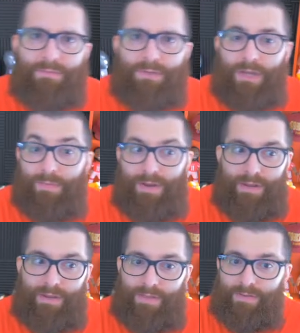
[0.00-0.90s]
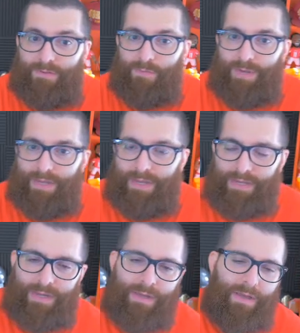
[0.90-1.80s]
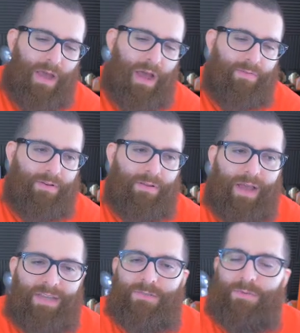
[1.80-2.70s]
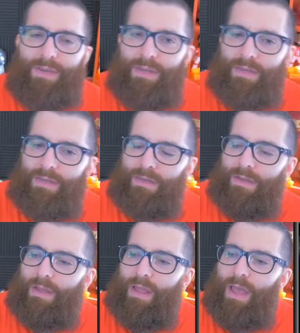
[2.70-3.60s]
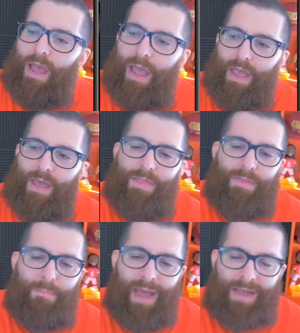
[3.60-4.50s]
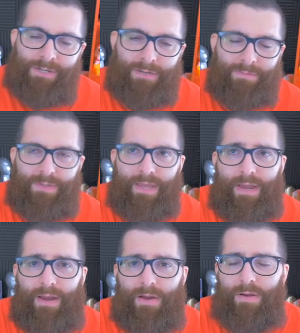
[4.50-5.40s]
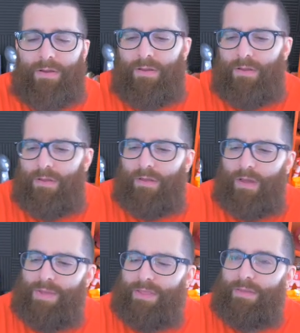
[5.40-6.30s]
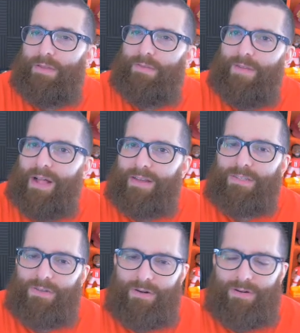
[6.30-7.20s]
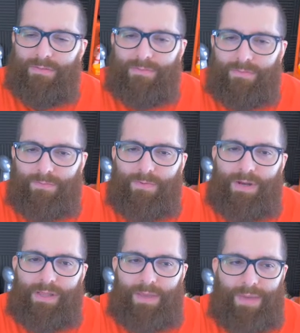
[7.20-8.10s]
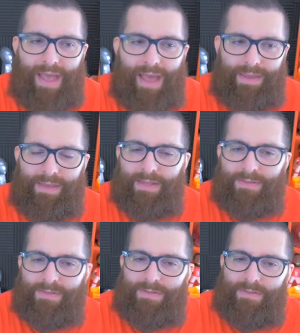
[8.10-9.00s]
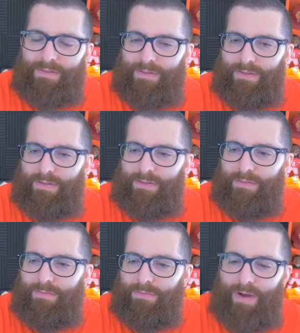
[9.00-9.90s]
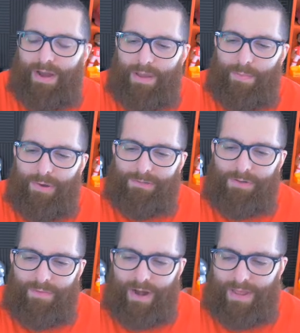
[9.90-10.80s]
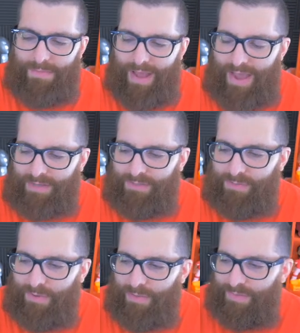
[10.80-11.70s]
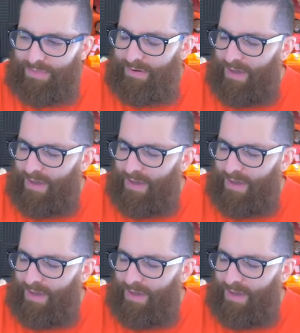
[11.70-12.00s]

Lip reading: him coming into this week after last week. And the matchups there. I mean, the Falcons aren't really bad against opposing running backs, but they're